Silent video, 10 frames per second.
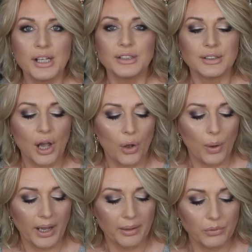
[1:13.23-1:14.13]
So
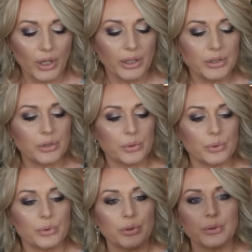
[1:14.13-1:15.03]
I am going
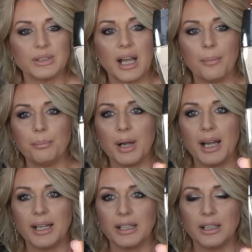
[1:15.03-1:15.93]
to use up
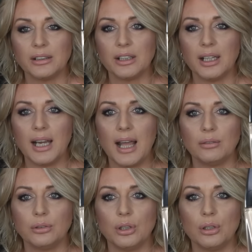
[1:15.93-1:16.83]
my
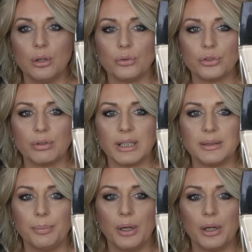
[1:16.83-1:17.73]
Guerlain Lingerie de
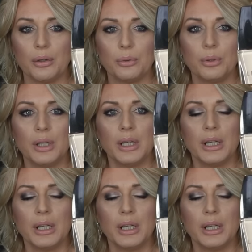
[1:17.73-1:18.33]
Peau